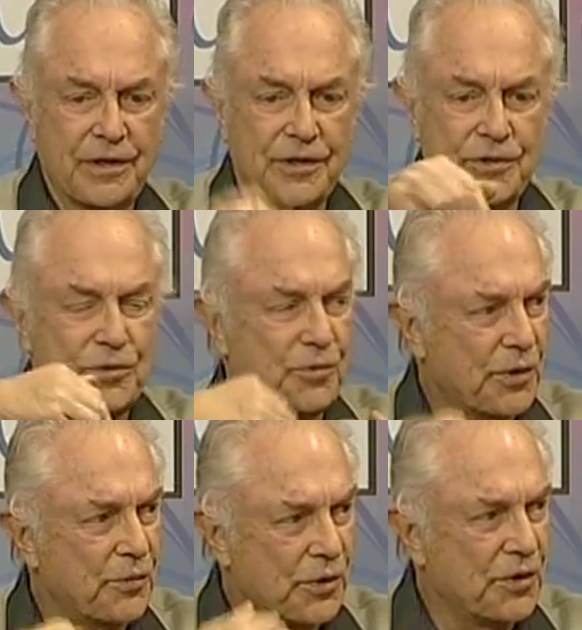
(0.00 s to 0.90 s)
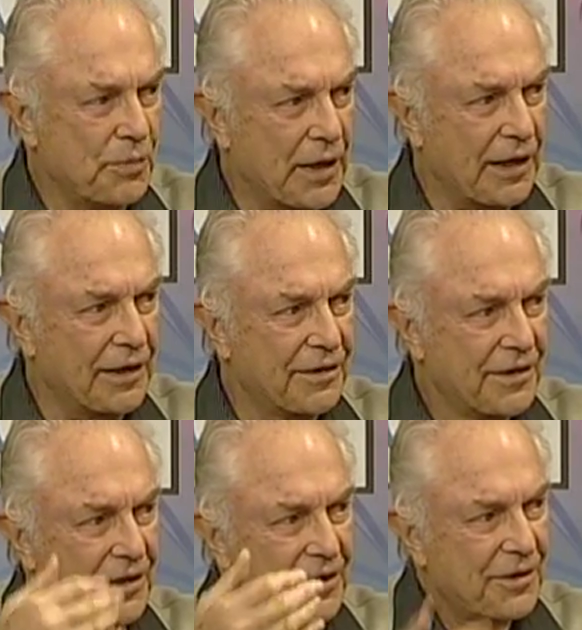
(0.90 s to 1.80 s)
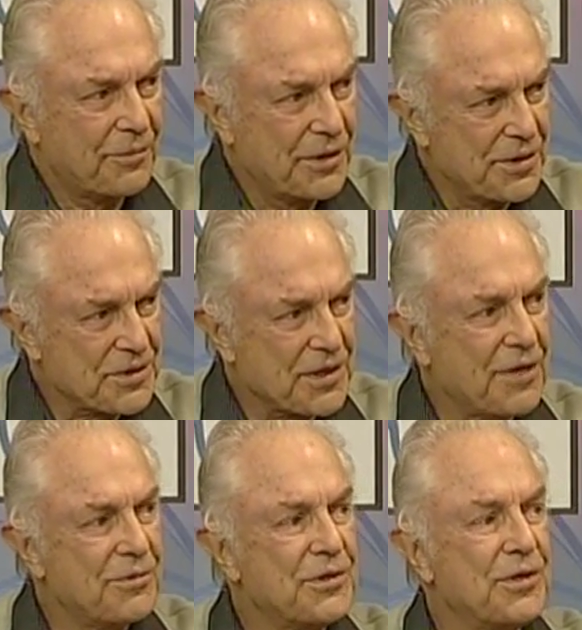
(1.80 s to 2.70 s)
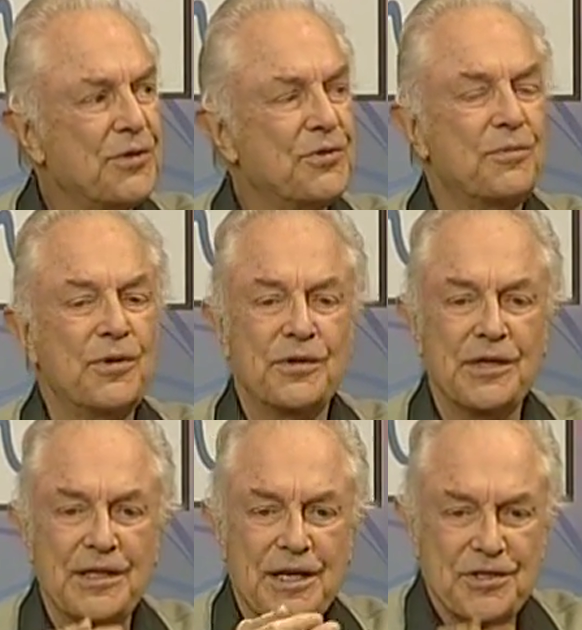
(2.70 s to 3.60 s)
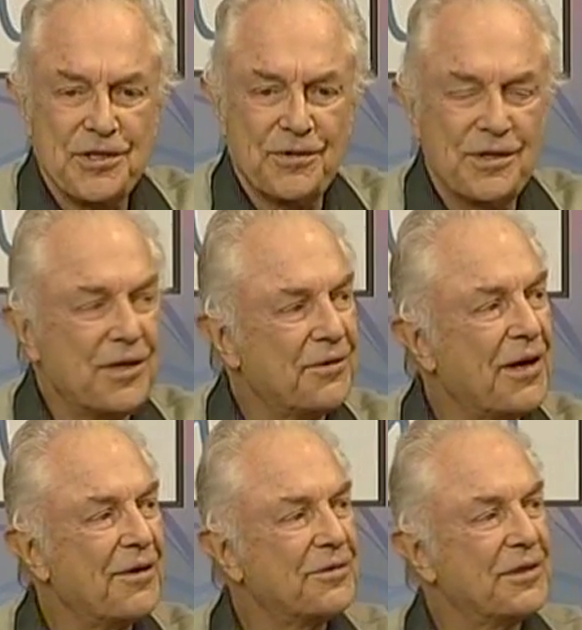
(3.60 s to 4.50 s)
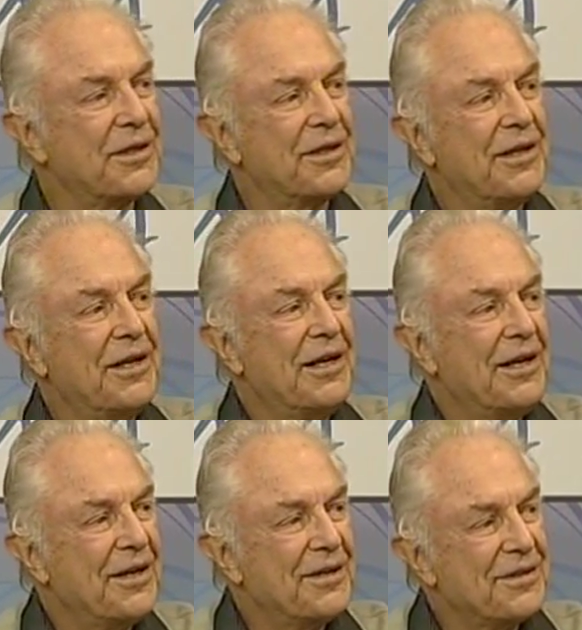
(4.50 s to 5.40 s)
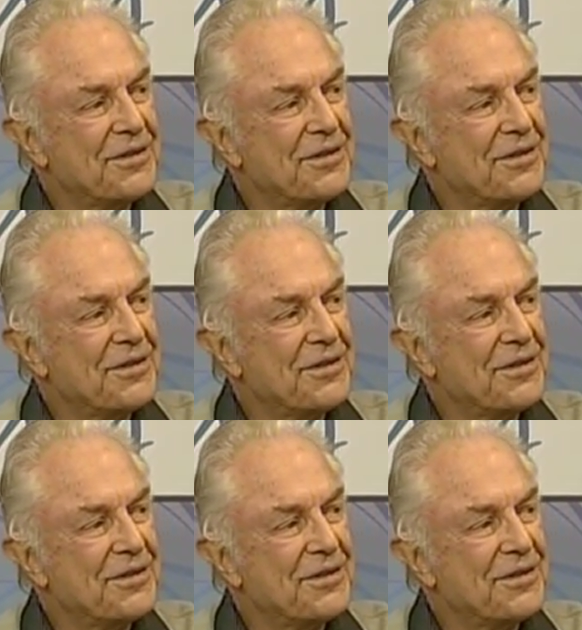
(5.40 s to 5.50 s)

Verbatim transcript: and that you'll be with me when this day returns, your birthday next year, the year after. Wonderful. It's a